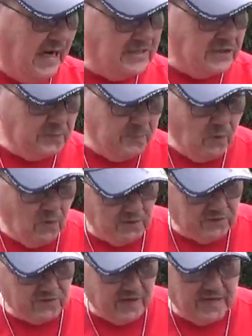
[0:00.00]
I just pulled
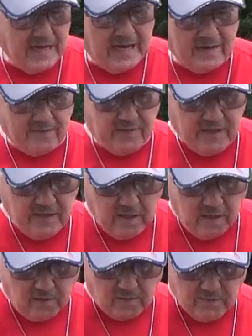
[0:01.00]
this thing out of
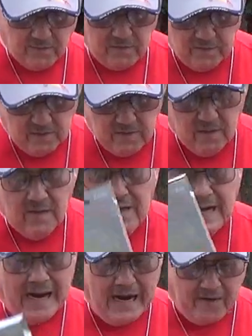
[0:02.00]
the
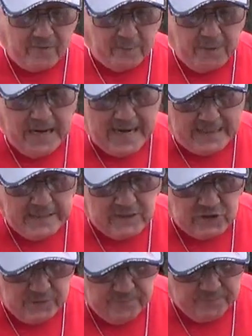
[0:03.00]
package,